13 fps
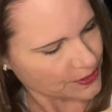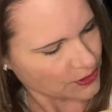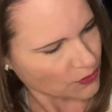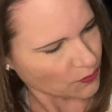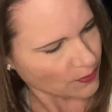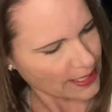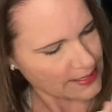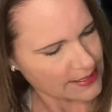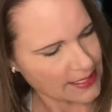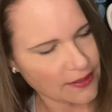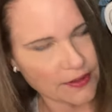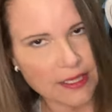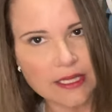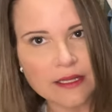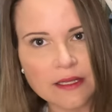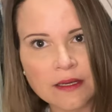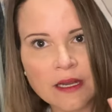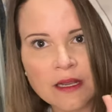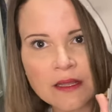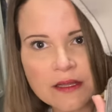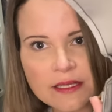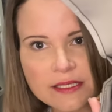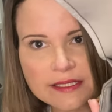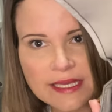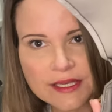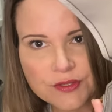go right down in the
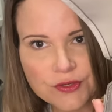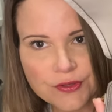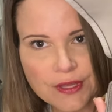center